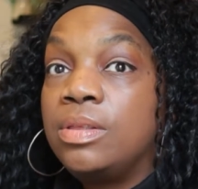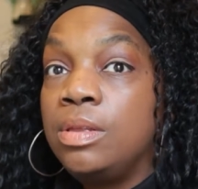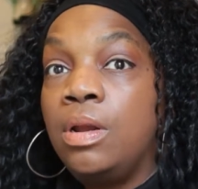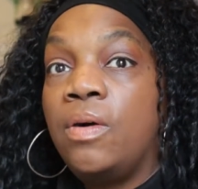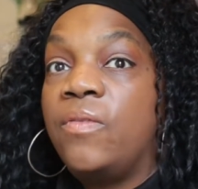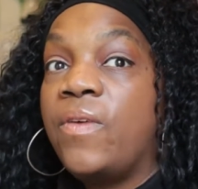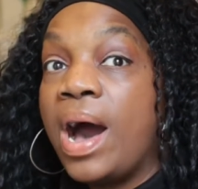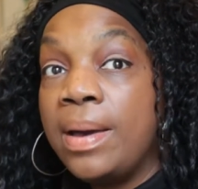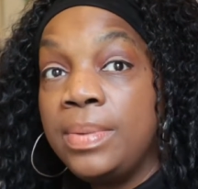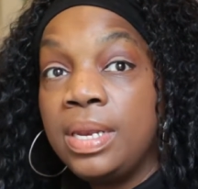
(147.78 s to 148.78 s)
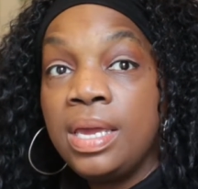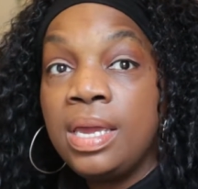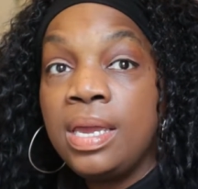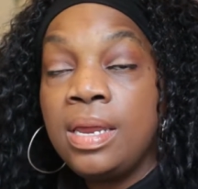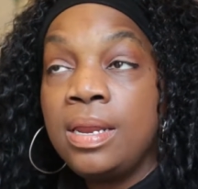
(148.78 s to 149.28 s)
you know,
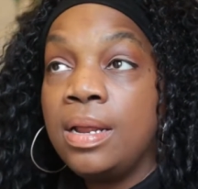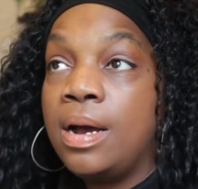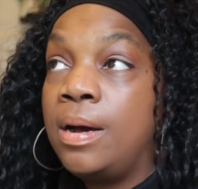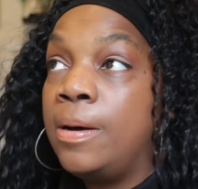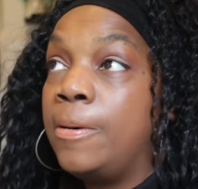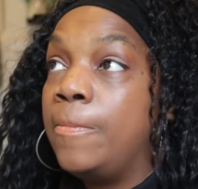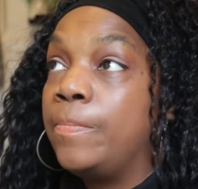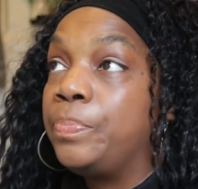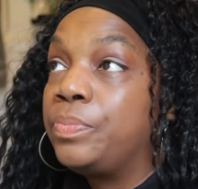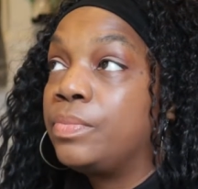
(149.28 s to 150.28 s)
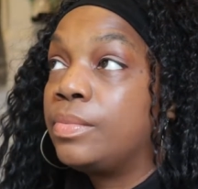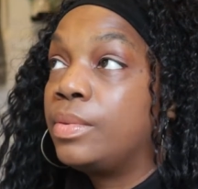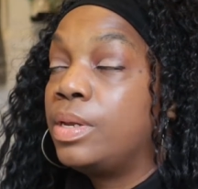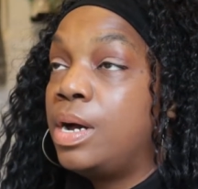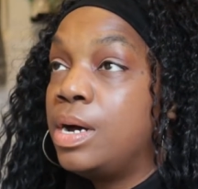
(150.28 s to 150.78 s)
vomiting, um,
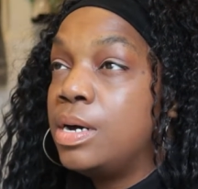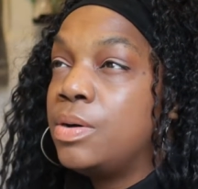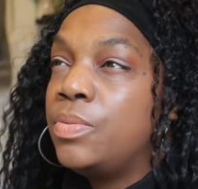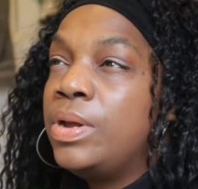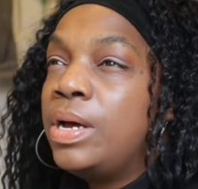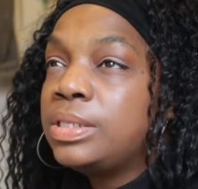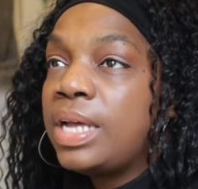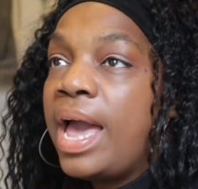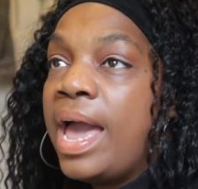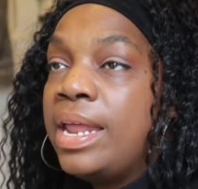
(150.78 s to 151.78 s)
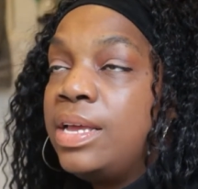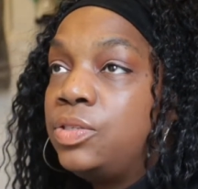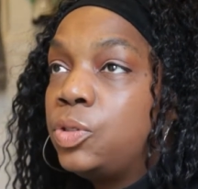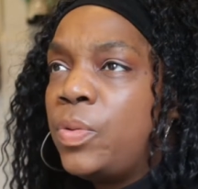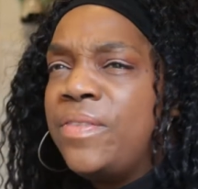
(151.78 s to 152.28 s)
uh, what else I had
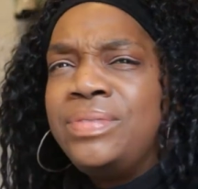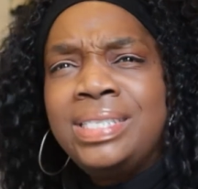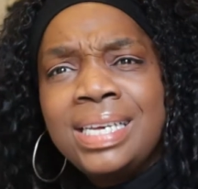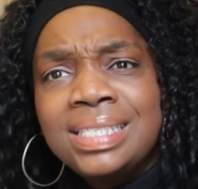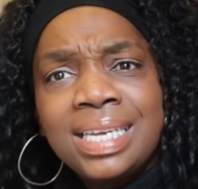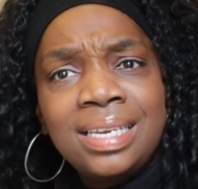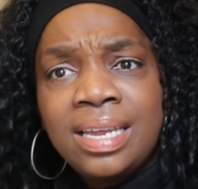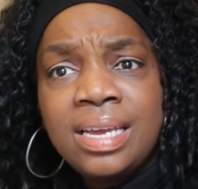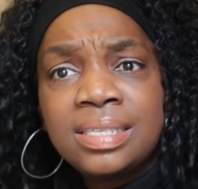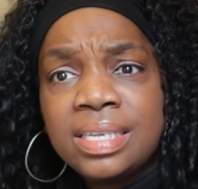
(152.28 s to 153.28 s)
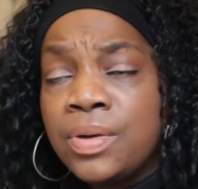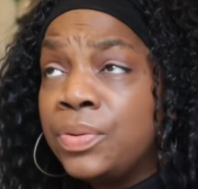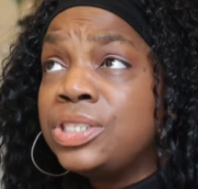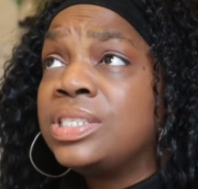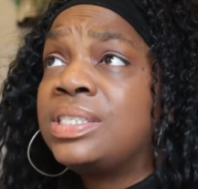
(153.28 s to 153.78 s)
issues with dizziness. It
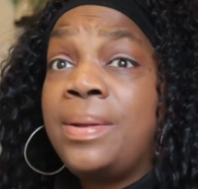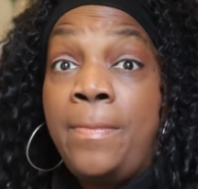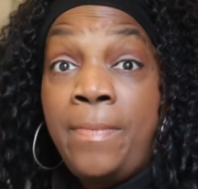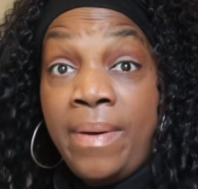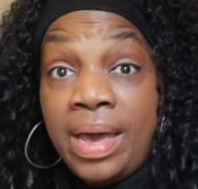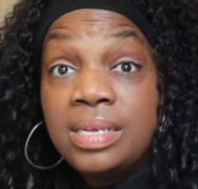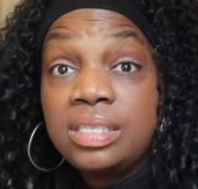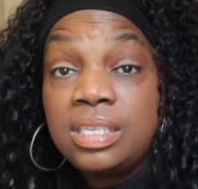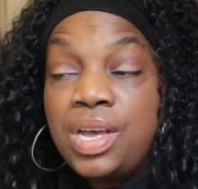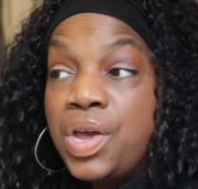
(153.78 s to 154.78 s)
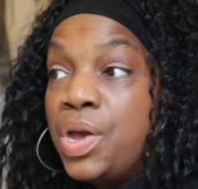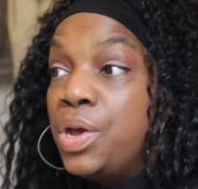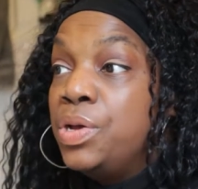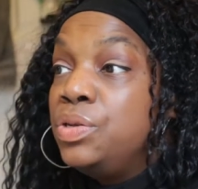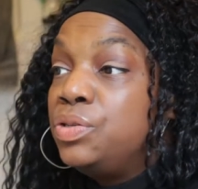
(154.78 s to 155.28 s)
was just a mess.
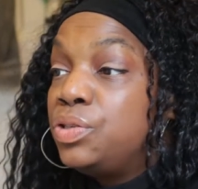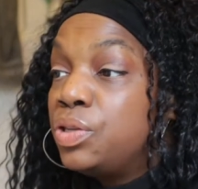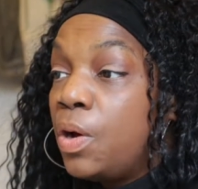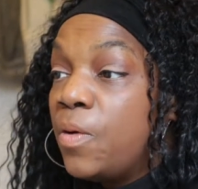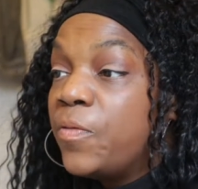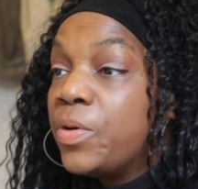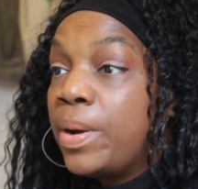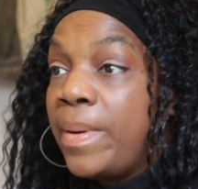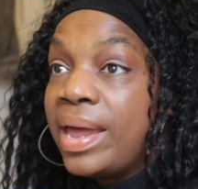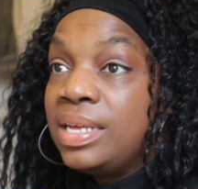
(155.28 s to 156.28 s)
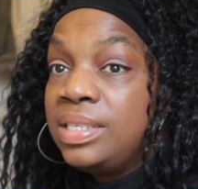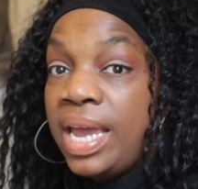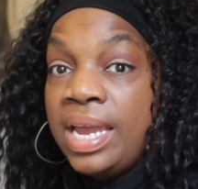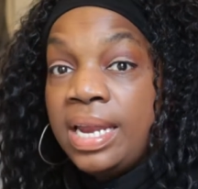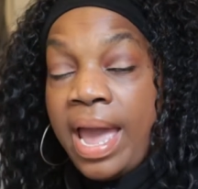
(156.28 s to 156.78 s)
So for about a
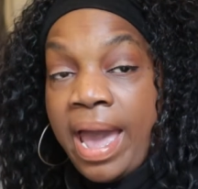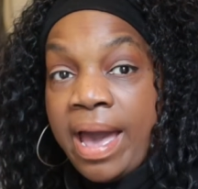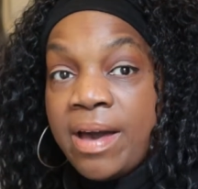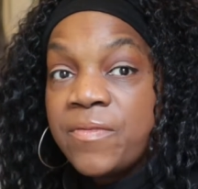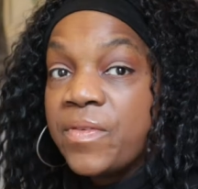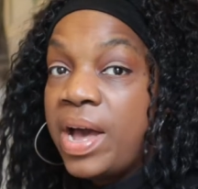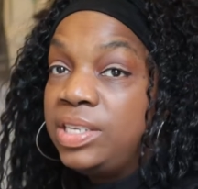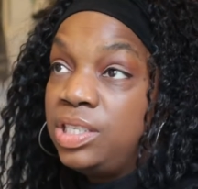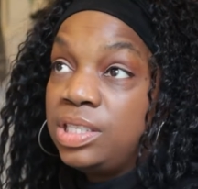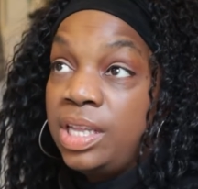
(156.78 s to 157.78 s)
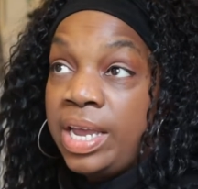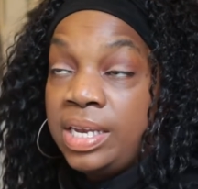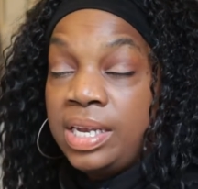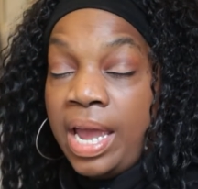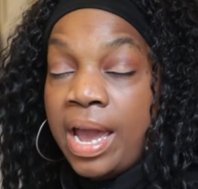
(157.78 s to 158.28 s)
day and a half, I just
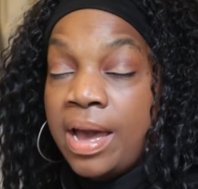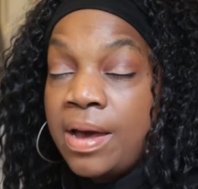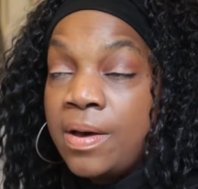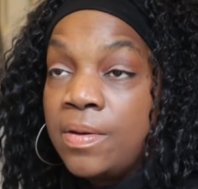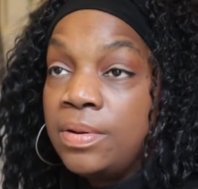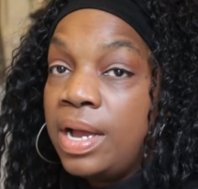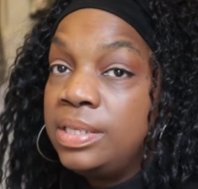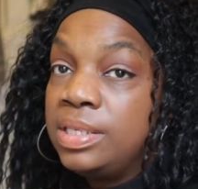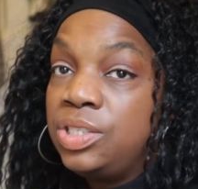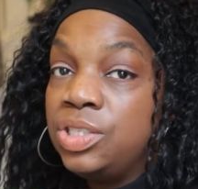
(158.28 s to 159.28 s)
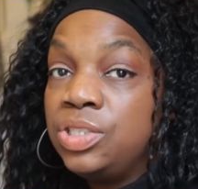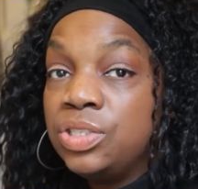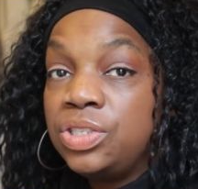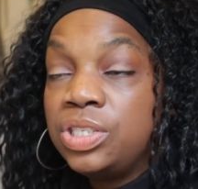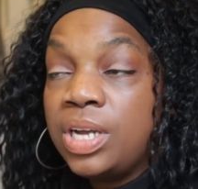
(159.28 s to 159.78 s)
laid down, I did
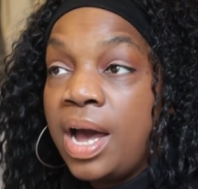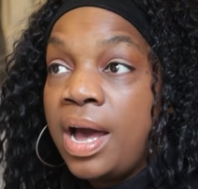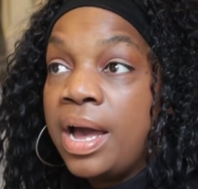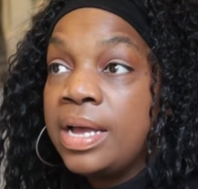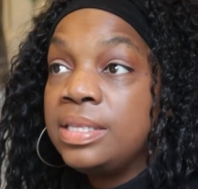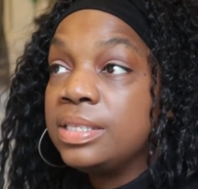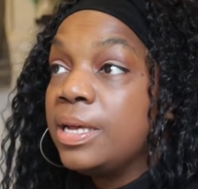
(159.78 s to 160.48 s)
ginger shots,